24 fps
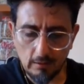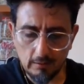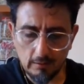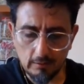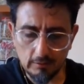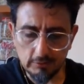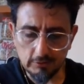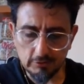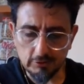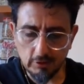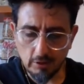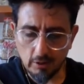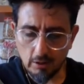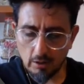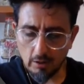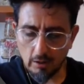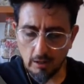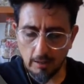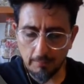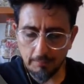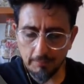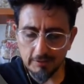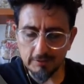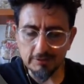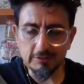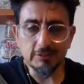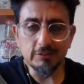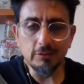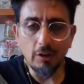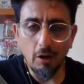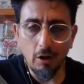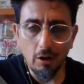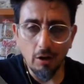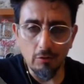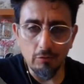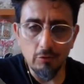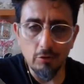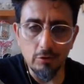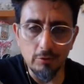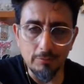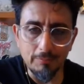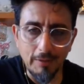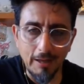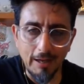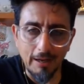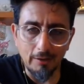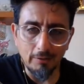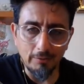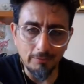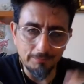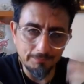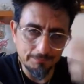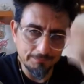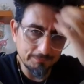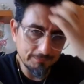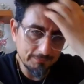So I'm going to start a room now.